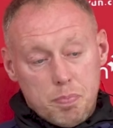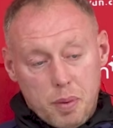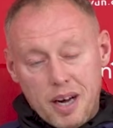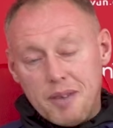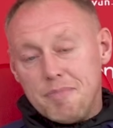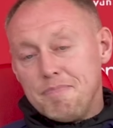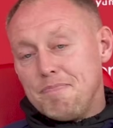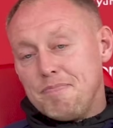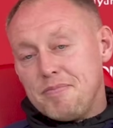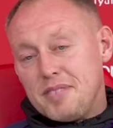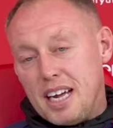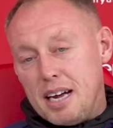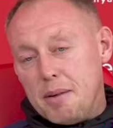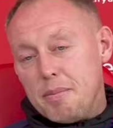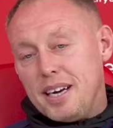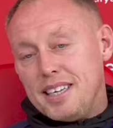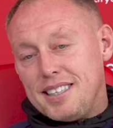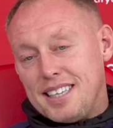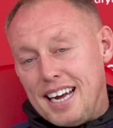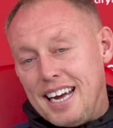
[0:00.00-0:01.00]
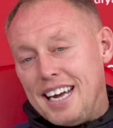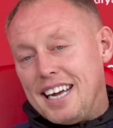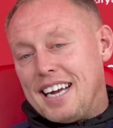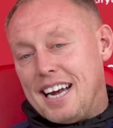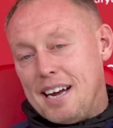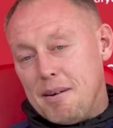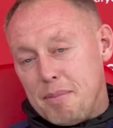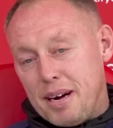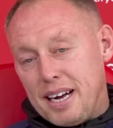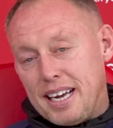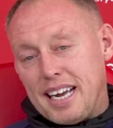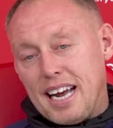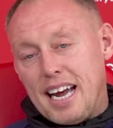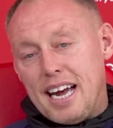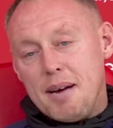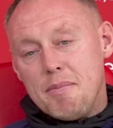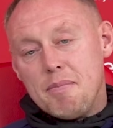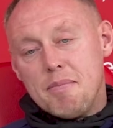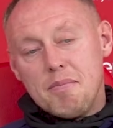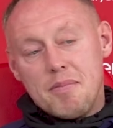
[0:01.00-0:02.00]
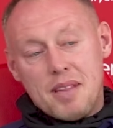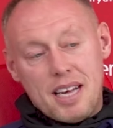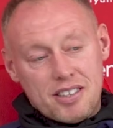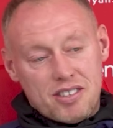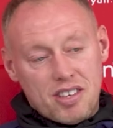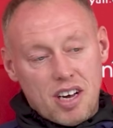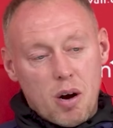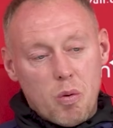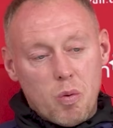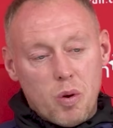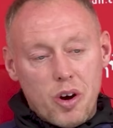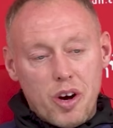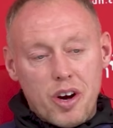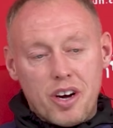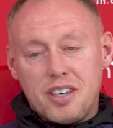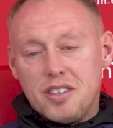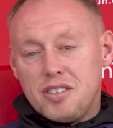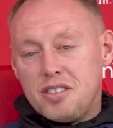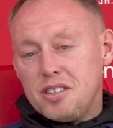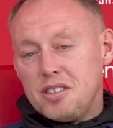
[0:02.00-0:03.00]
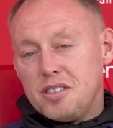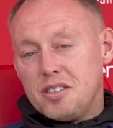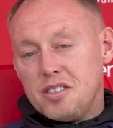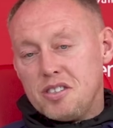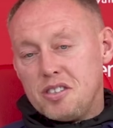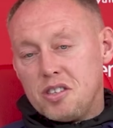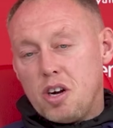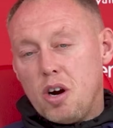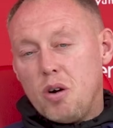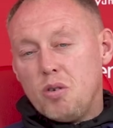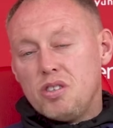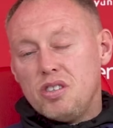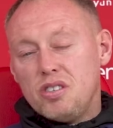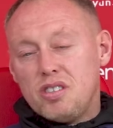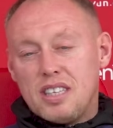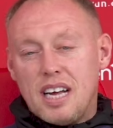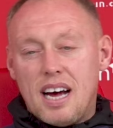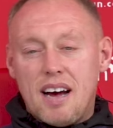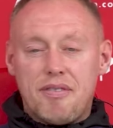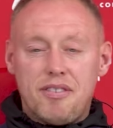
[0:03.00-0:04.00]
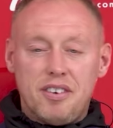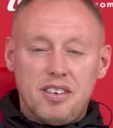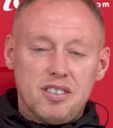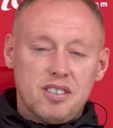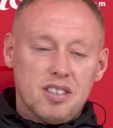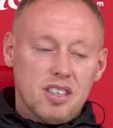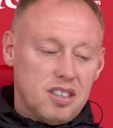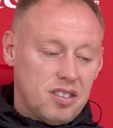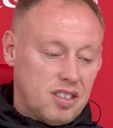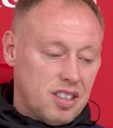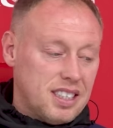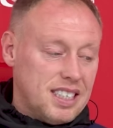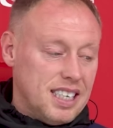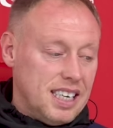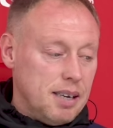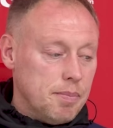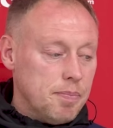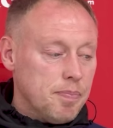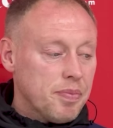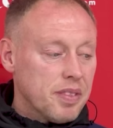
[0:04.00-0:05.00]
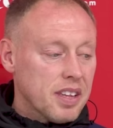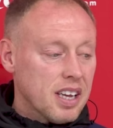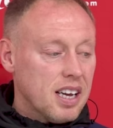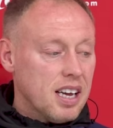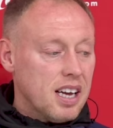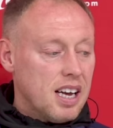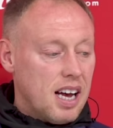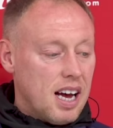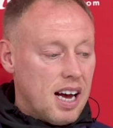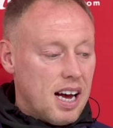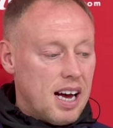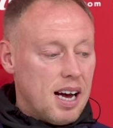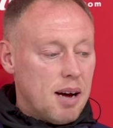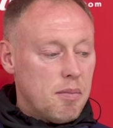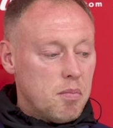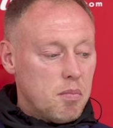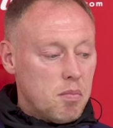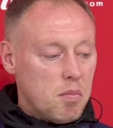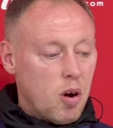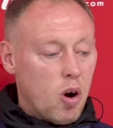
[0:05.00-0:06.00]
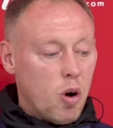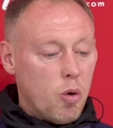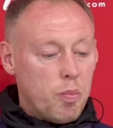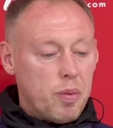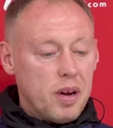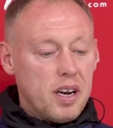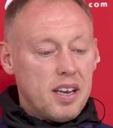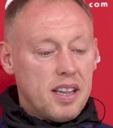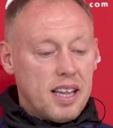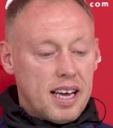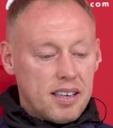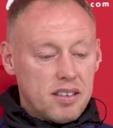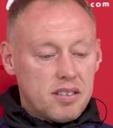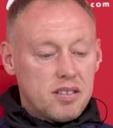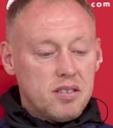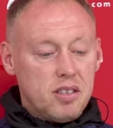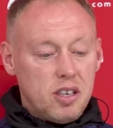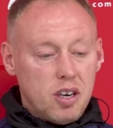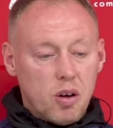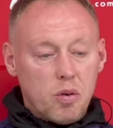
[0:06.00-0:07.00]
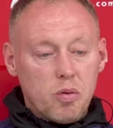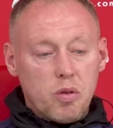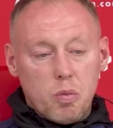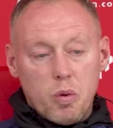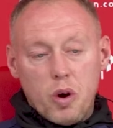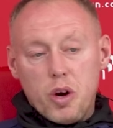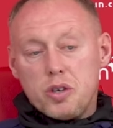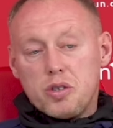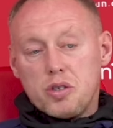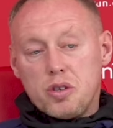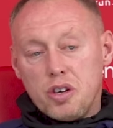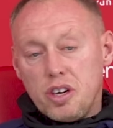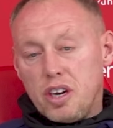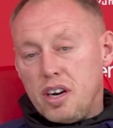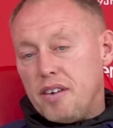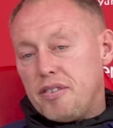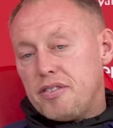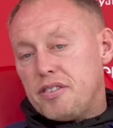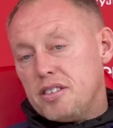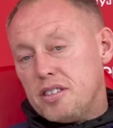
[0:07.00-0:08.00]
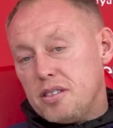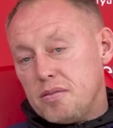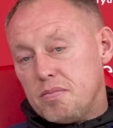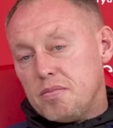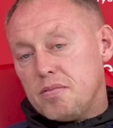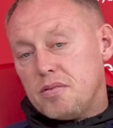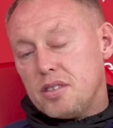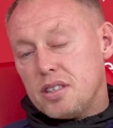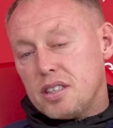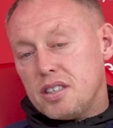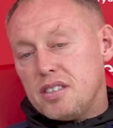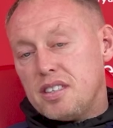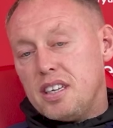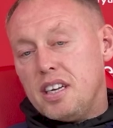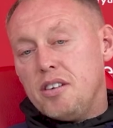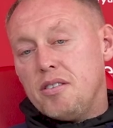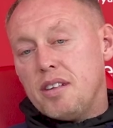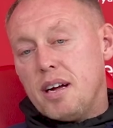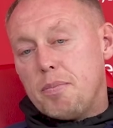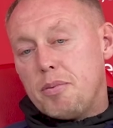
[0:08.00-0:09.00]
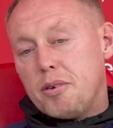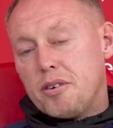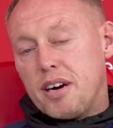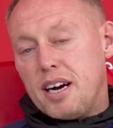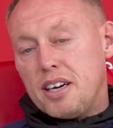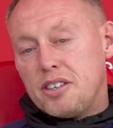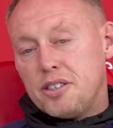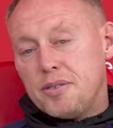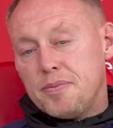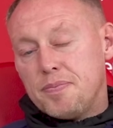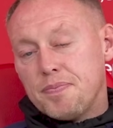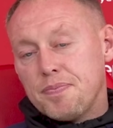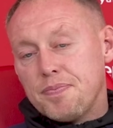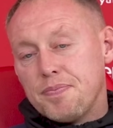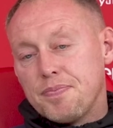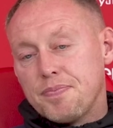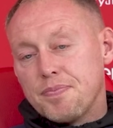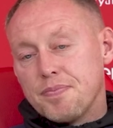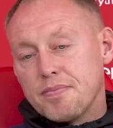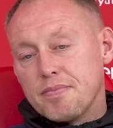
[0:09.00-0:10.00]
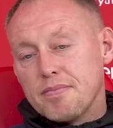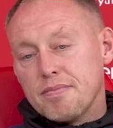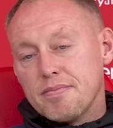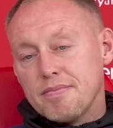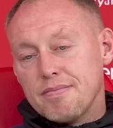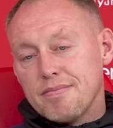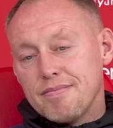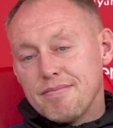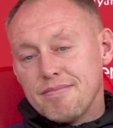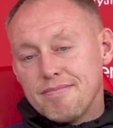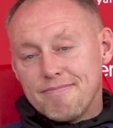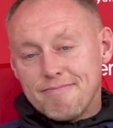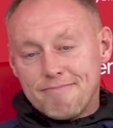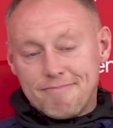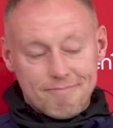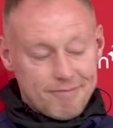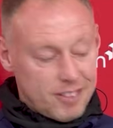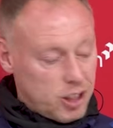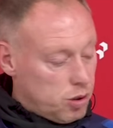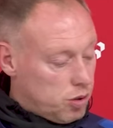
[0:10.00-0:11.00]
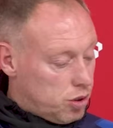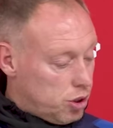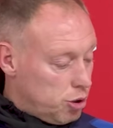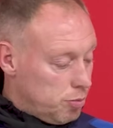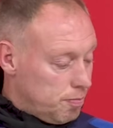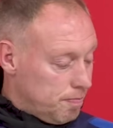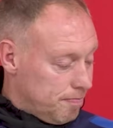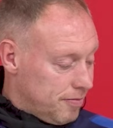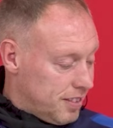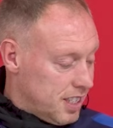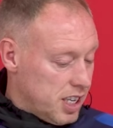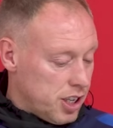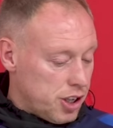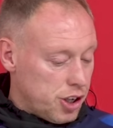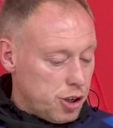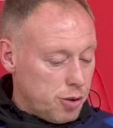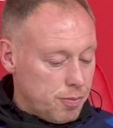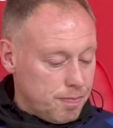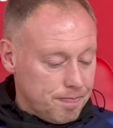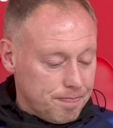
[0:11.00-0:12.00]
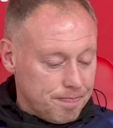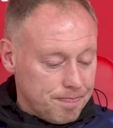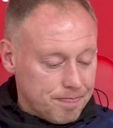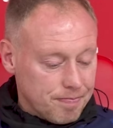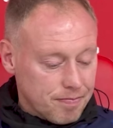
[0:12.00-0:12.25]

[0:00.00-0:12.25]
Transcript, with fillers: But day by day, game by game, that's our work as a, as a coaching staff and as a, as a team, um, hoping that, you know, the work's good enough to, to continue that progression. You too. Thank you.